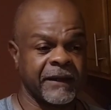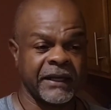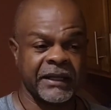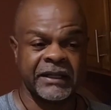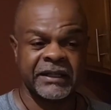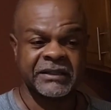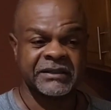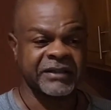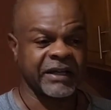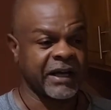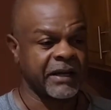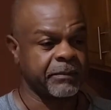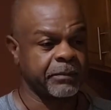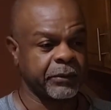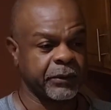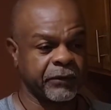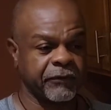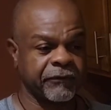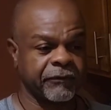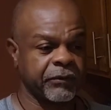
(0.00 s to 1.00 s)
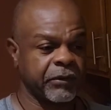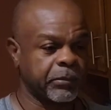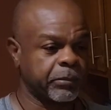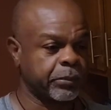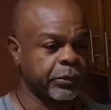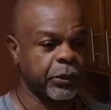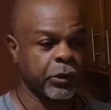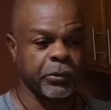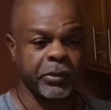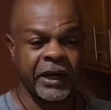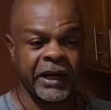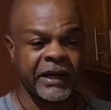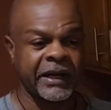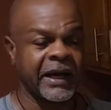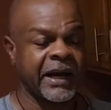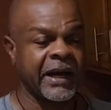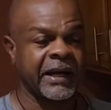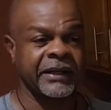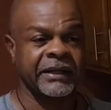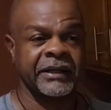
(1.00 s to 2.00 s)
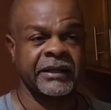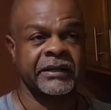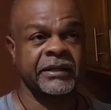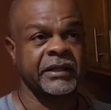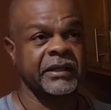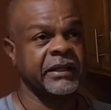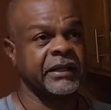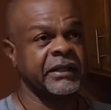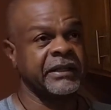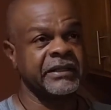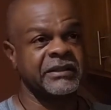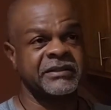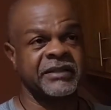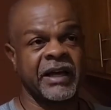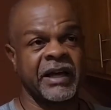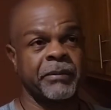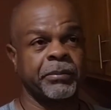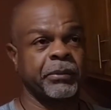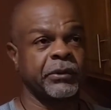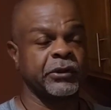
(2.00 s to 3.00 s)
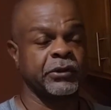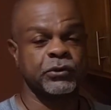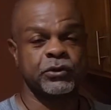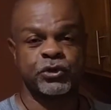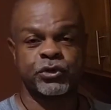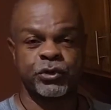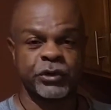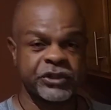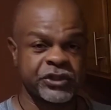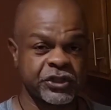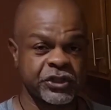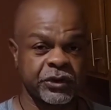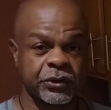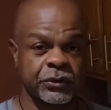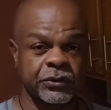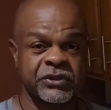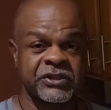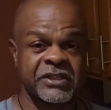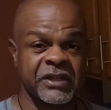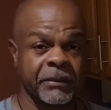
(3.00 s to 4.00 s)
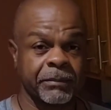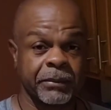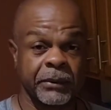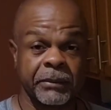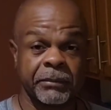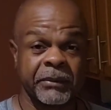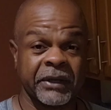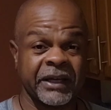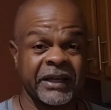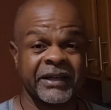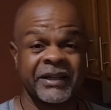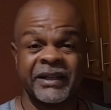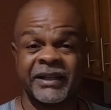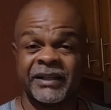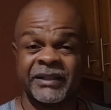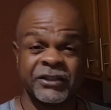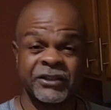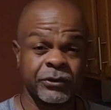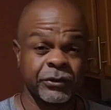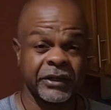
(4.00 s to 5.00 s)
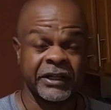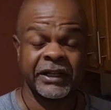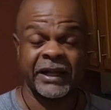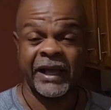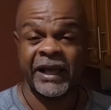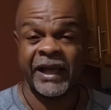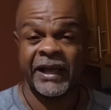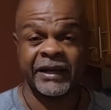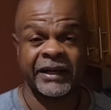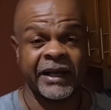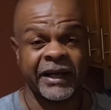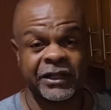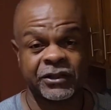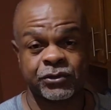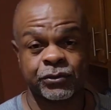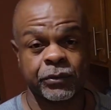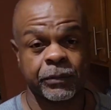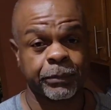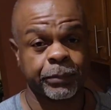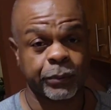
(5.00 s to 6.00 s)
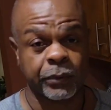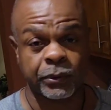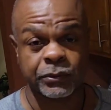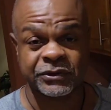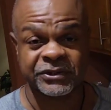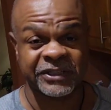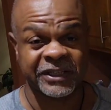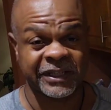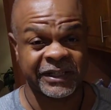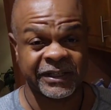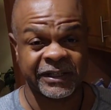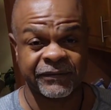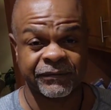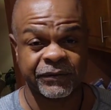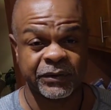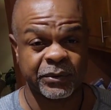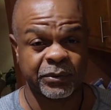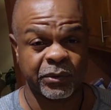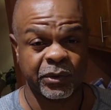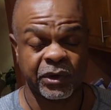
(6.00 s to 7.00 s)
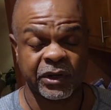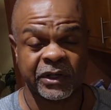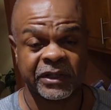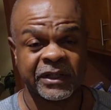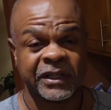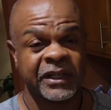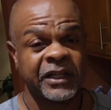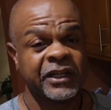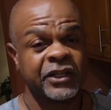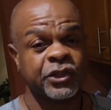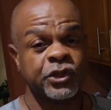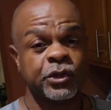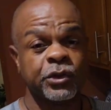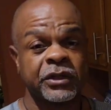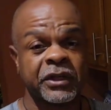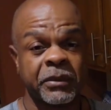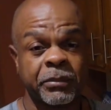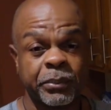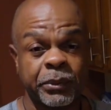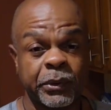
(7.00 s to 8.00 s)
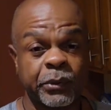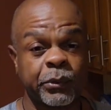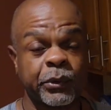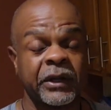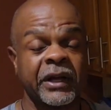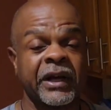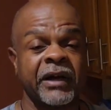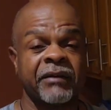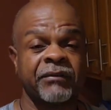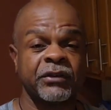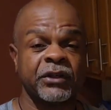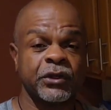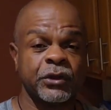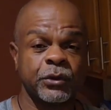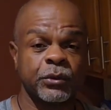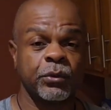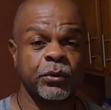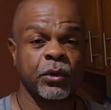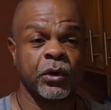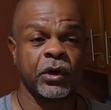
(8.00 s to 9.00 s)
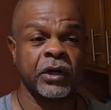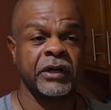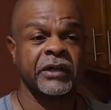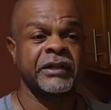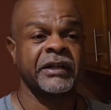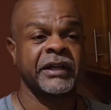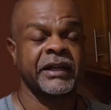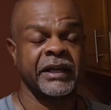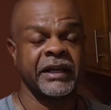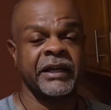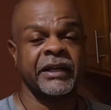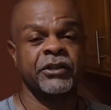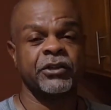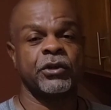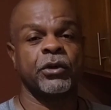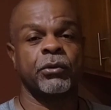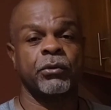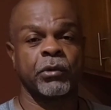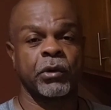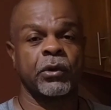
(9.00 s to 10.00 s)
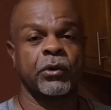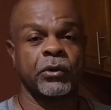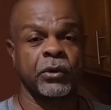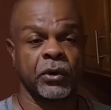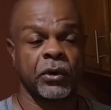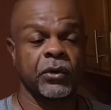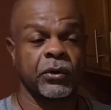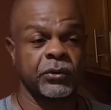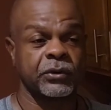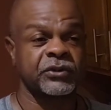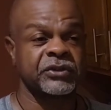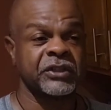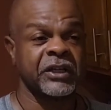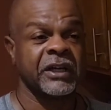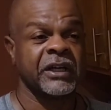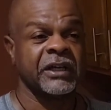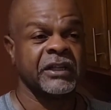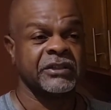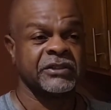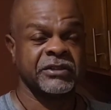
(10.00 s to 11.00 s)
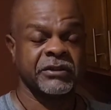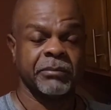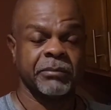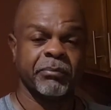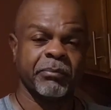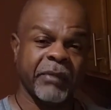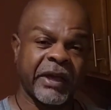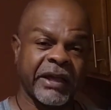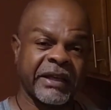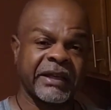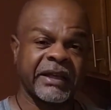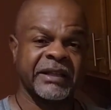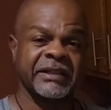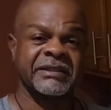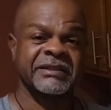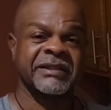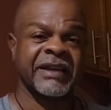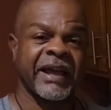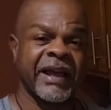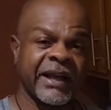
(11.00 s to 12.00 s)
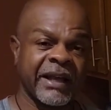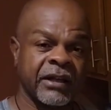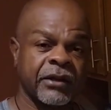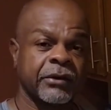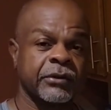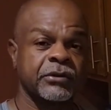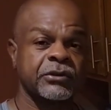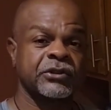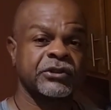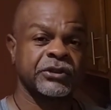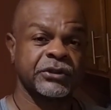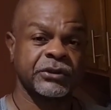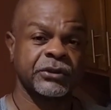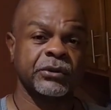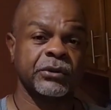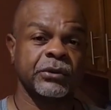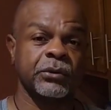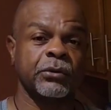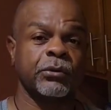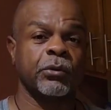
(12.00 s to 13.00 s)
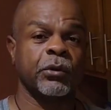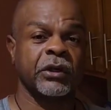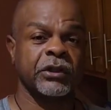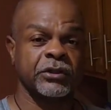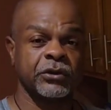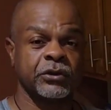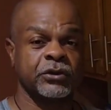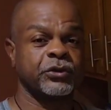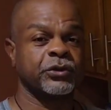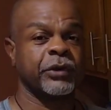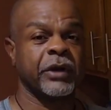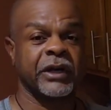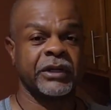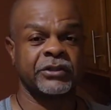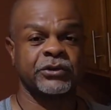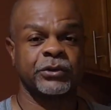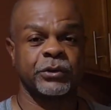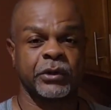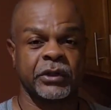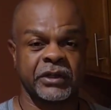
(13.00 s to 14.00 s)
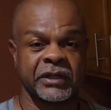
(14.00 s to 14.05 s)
any type of probiotic, any type of nutritional supplement. You can add extra protein if you want. You can put whatever you want in your rolled oats to make it tailored to what you're trying to